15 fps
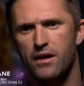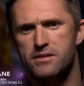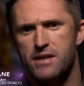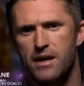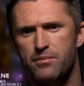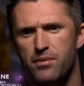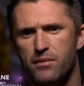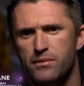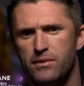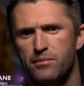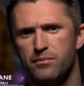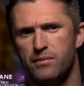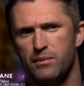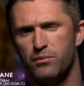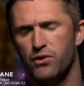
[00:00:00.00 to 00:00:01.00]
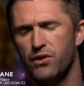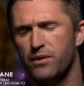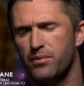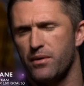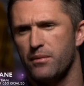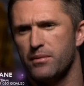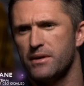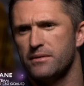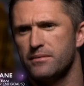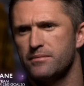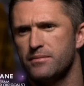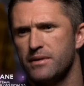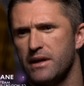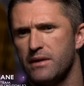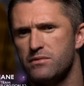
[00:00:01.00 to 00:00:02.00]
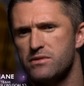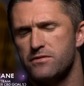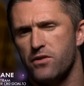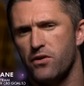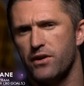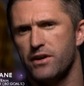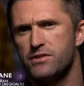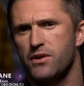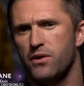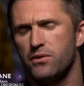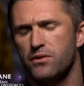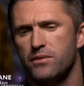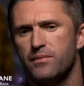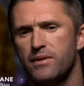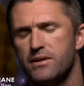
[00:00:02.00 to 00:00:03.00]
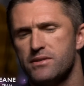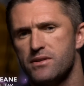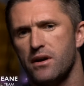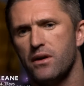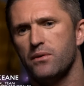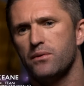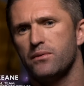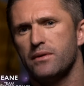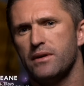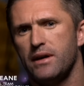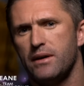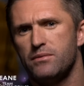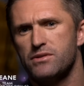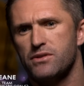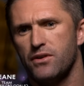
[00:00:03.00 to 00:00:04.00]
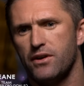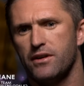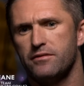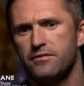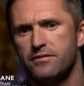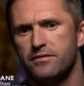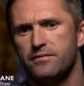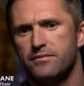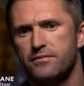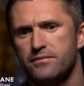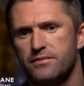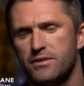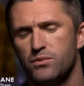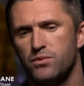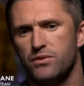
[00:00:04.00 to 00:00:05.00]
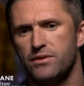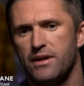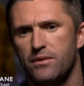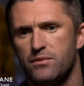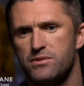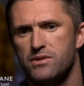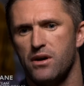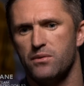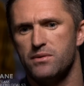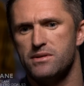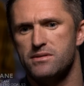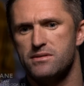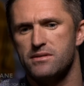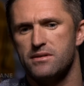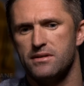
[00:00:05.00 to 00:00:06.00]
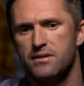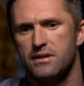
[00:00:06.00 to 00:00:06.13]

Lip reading: say probably my brother. Probably he was 4 years older than me, so he was kind of the one that was always